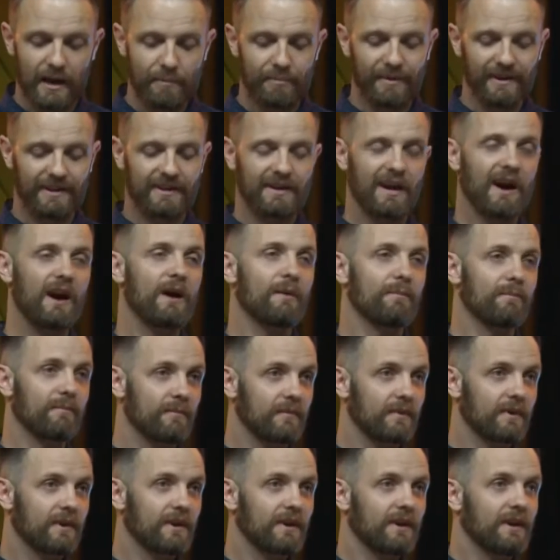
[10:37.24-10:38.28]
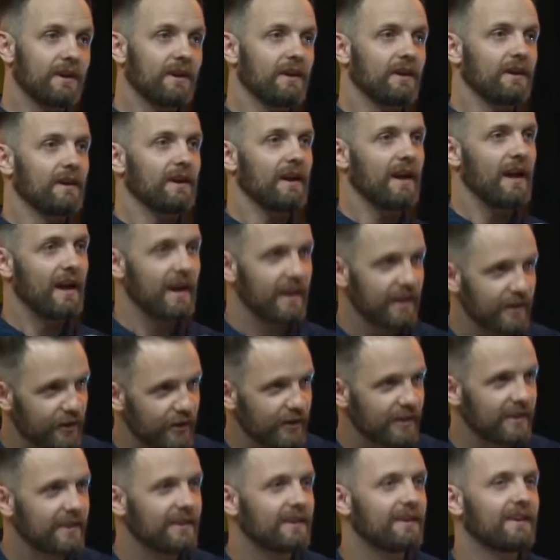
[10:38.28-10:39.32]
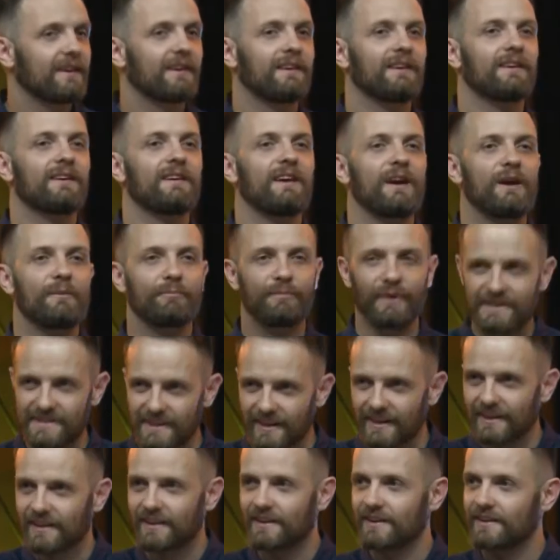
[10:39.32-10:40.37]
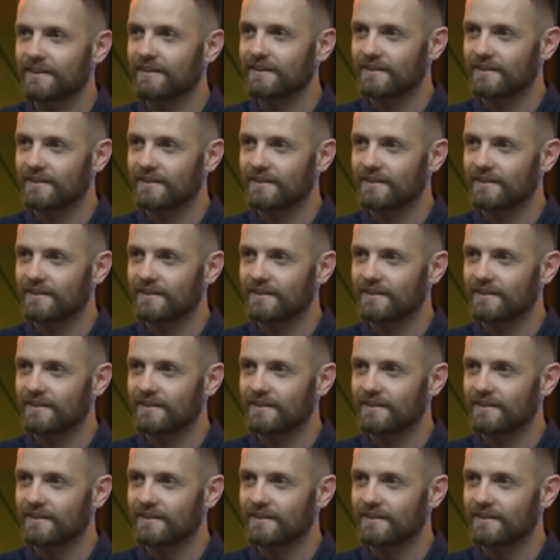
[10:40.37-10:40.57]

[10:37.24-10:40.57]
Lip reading: I become angry and bitter.